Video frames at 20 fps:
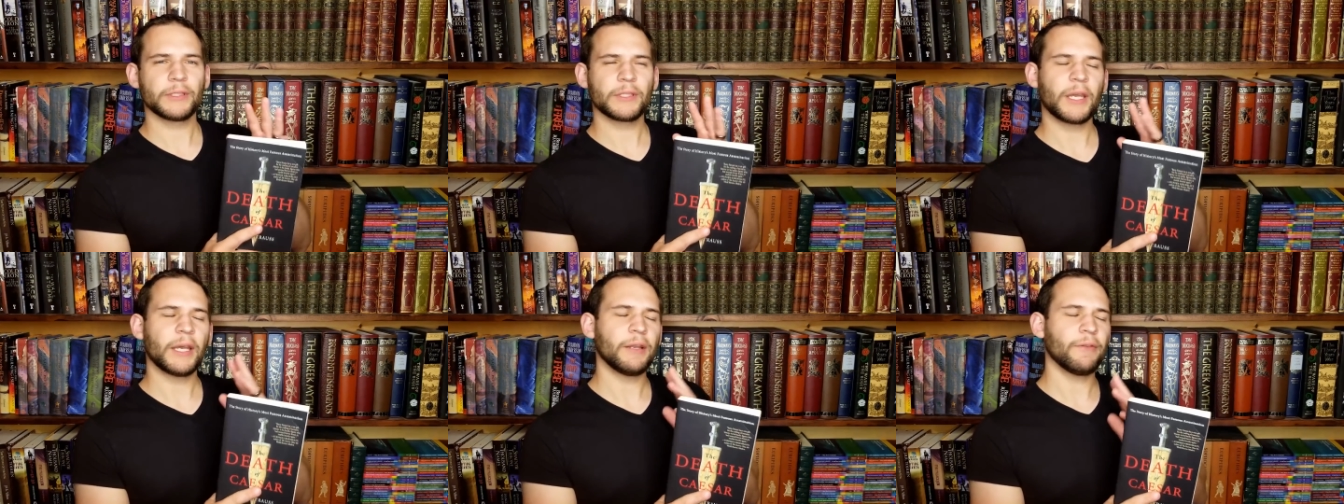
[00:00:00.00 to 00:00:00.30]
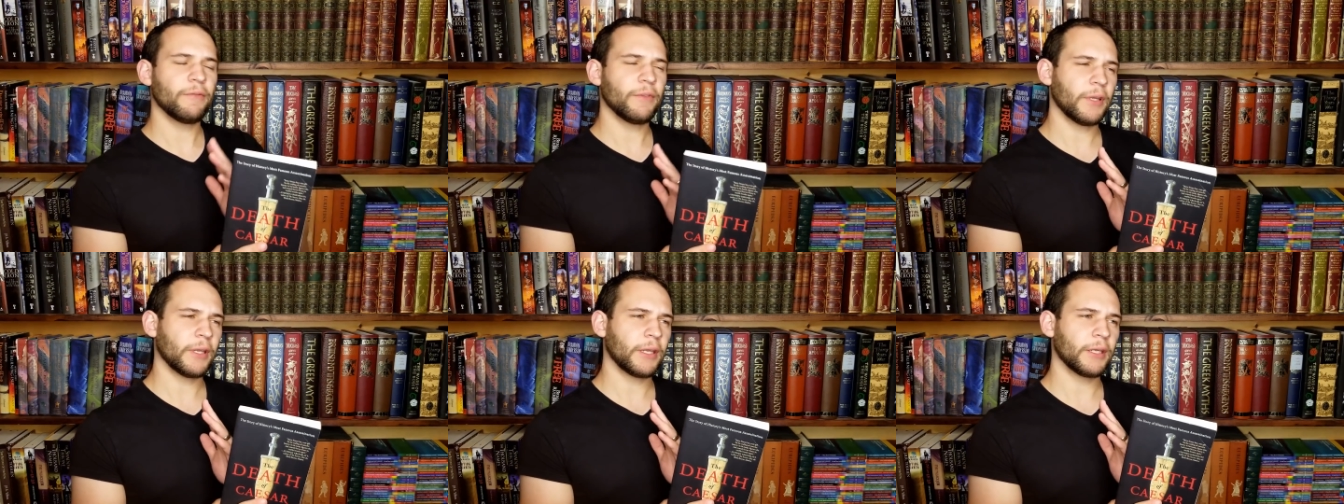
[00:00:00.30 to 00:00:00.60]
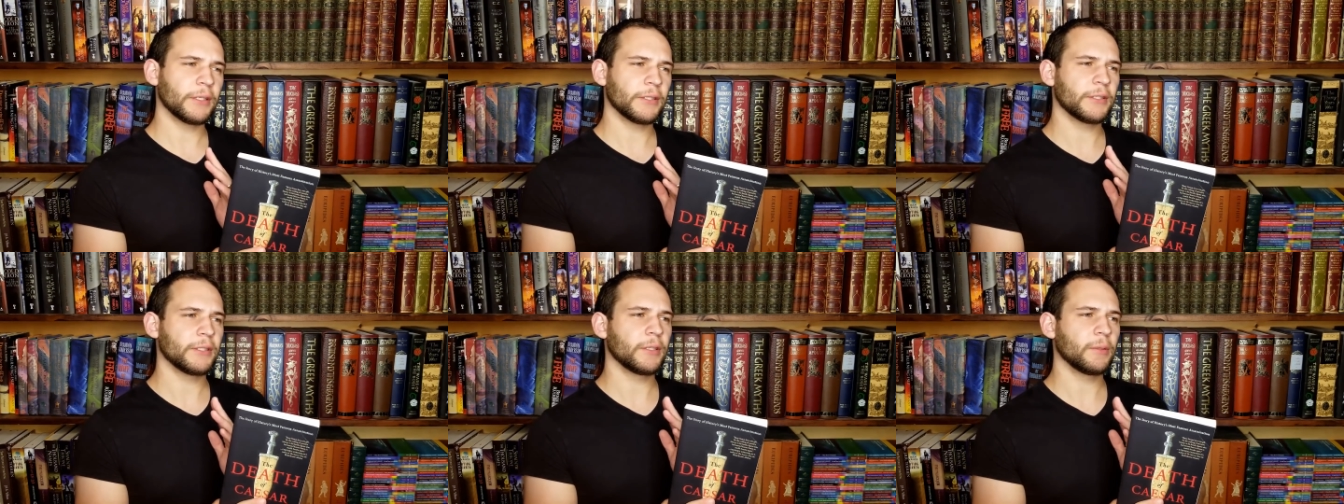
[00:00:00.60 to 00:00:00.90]
it's kind of like
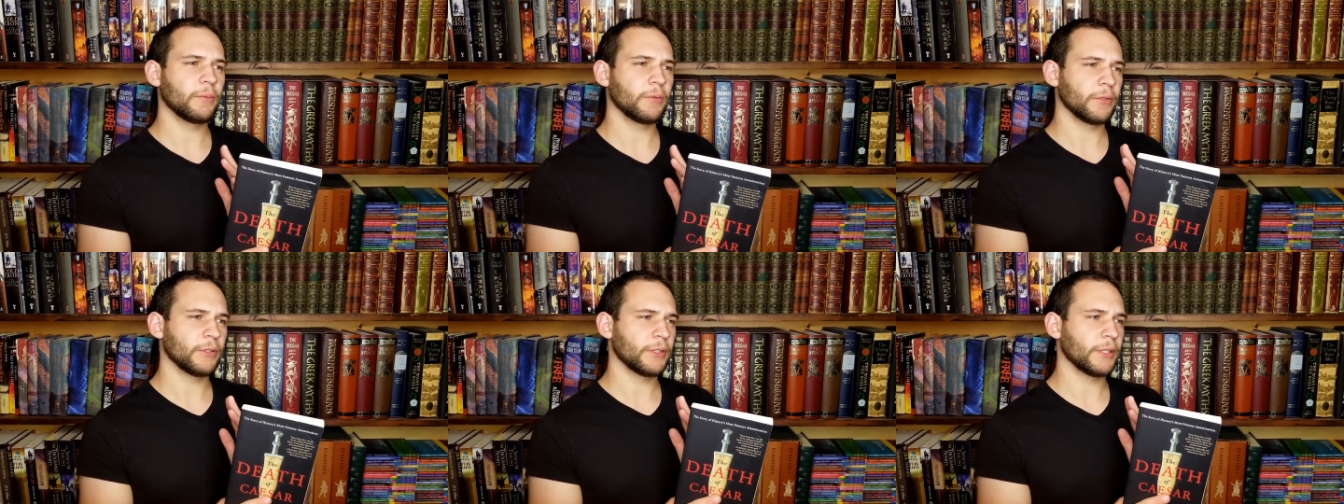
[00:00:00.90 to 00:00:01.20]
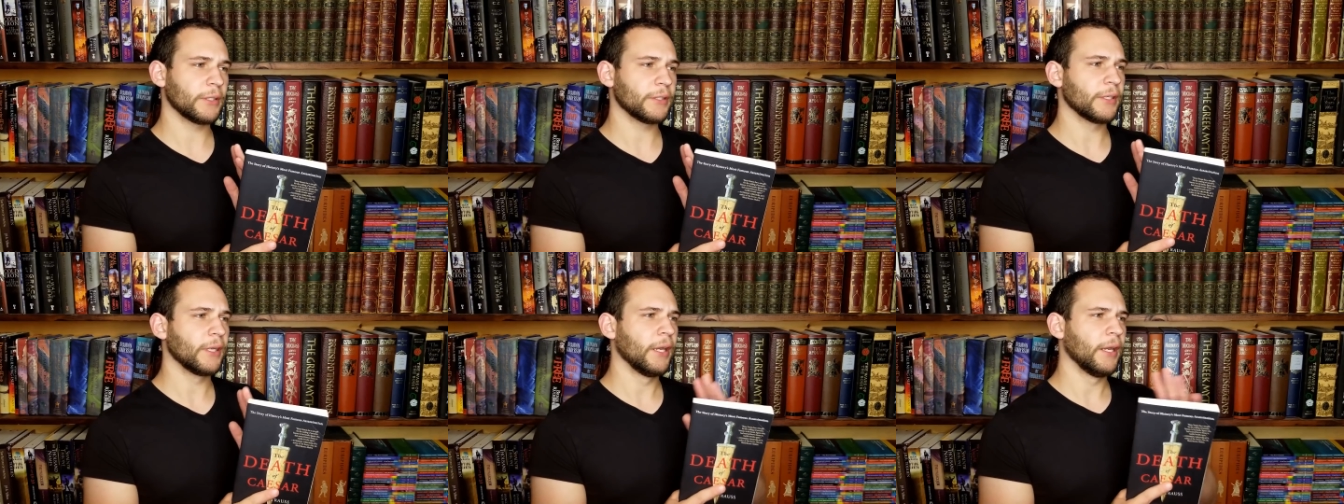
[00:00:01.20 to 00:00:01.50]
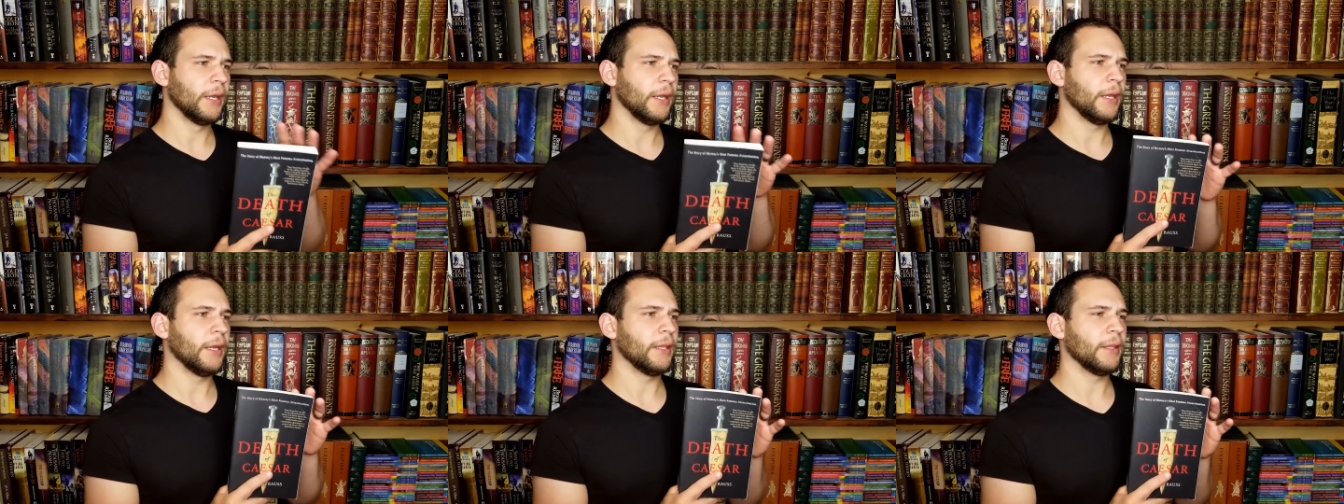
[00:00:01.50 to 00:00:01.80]
in a similar sense
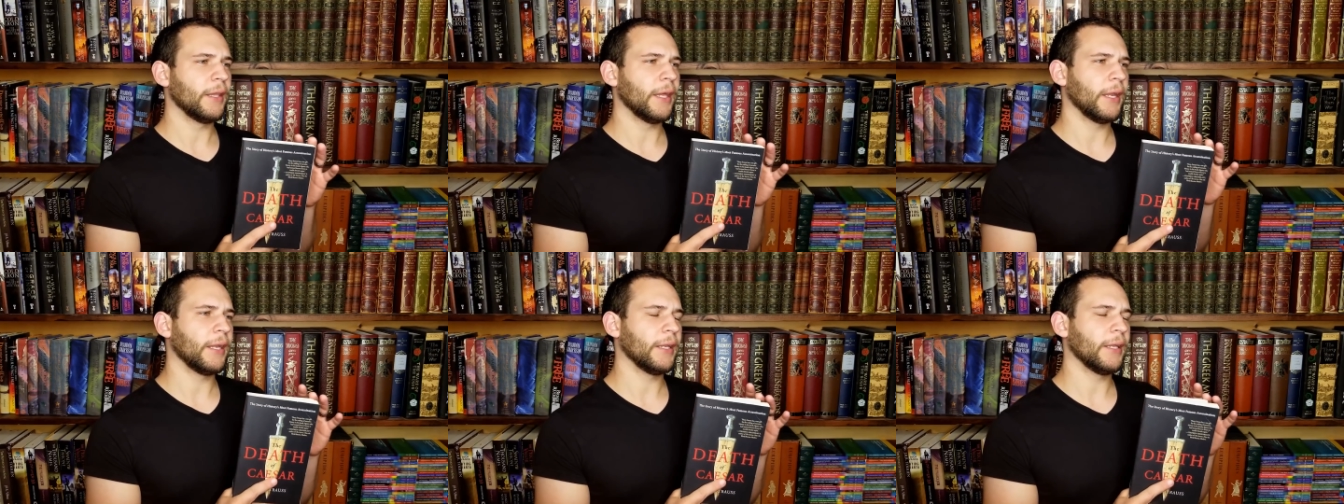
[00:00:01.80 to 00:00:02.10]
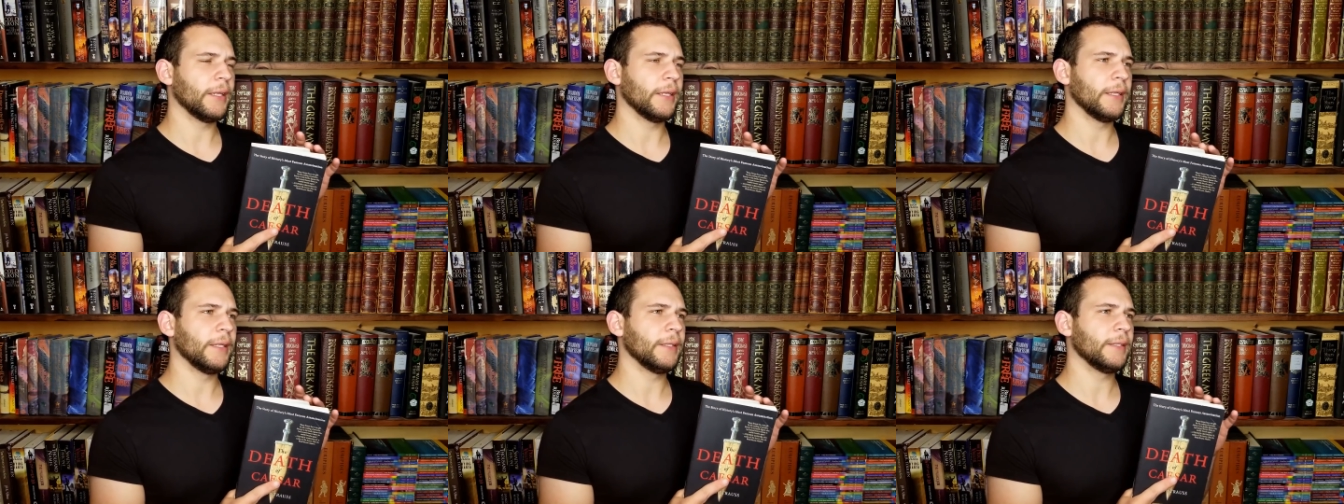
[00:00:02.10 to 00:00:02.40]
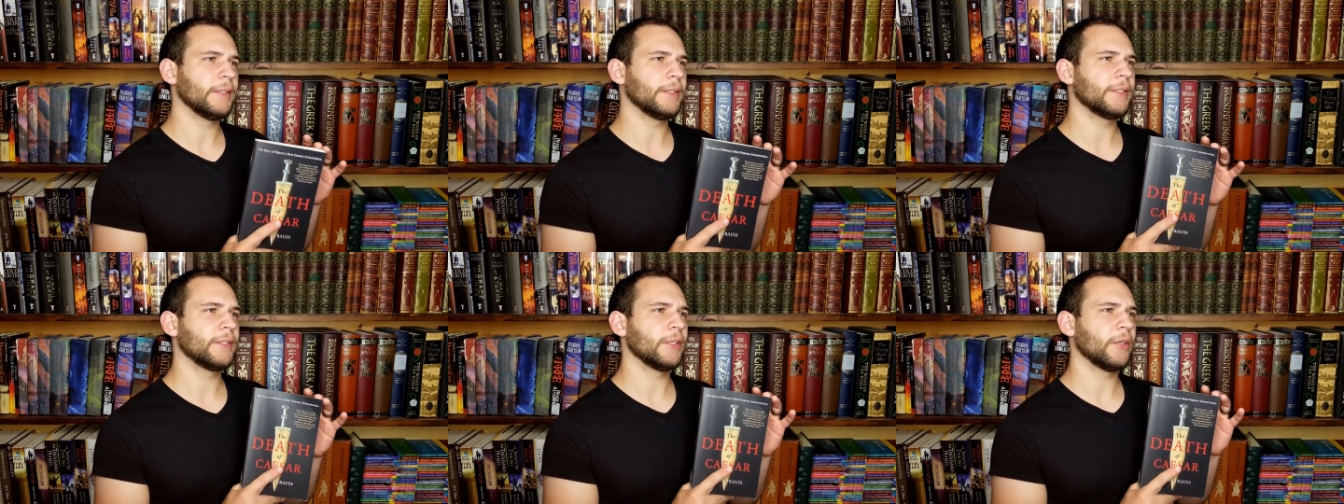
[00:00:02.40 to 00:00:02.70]
in that
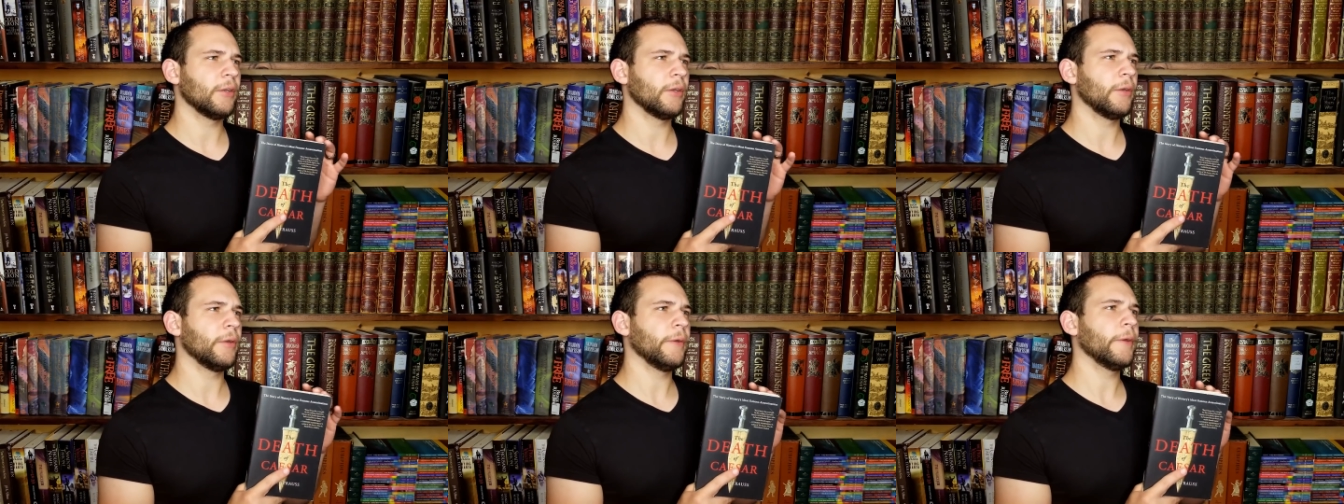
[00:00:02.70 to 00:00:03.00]
it's